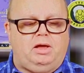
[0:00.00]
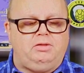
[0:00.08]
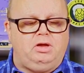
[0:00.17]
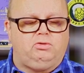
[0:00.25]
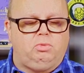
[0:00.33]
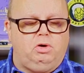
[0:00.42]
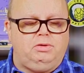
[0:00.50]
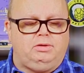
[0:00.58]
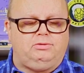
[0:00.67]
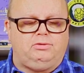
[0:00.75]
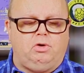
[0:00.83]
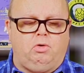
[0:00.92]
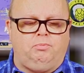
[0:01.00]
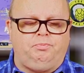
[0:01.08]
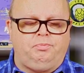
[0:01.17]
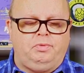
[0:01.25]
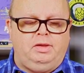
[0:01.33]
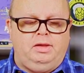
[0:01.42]
I think it's worth it. So,
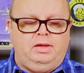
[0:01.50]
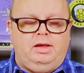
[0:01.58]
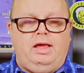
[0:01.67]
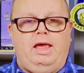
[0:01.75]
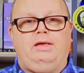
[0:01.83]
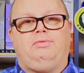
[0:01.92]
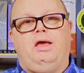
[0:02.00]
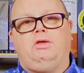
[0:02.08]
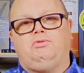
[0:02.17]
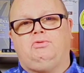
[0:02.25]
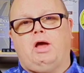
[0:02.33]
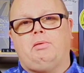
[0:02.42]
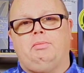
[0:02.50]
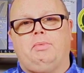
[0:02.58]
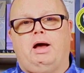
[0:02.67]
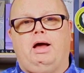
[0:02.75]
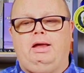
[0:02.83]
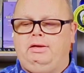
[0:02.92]
hey, thanks for stopping
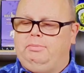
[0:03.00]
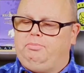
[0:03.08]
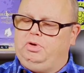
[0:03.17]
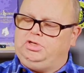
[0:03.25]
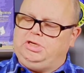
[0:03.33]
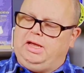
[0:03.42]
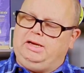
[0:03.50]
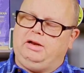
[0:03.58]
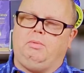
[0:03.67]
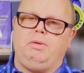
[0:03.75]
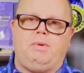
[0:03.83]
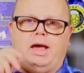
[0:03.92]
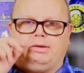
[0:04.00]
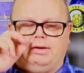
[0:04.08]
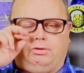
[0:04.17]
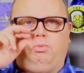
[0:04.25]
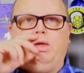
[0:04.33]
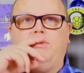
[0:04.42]
by. Appreciate it. I'll be back
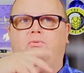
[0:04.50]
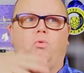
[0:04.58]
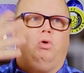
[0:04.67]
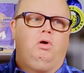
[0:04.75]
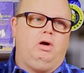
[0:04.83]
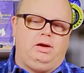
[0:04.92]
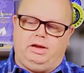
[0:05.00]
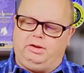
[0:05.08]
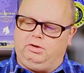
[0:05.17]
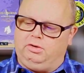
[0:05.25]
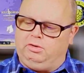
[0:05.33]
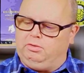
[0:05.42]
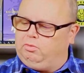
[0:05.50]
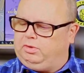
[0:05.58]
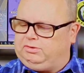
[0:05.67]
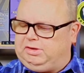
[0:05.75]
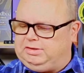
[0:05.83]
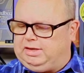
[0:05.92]
next week for another
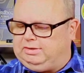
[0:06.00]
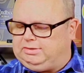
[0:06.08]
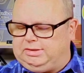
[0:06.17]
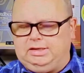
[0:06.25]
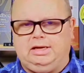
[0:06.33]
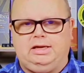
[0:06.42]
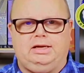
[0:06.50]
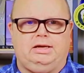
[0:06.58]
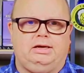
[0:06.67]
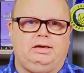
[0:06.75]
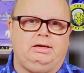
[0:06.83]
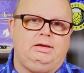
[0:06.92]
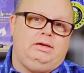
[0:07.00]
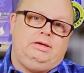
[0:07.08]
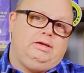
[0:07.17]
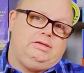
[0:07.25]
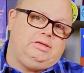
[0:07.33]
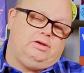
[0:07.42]
whiskey tasting. And then,
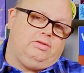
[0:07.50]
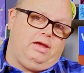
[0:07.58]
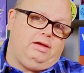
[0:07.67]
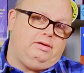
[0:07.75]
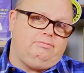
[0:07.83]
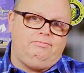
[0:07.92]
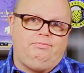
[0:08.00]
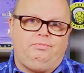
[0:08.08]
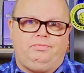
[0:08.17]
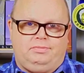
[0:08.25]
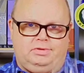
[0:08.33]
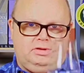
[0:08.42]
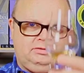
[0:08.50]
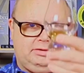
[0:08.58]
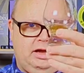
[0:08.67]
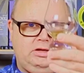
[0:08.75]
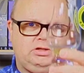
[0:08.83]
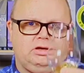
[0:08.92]
until then,
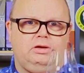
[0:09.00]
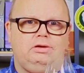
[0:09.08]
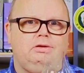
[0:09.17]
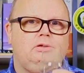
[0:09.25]
sláinte.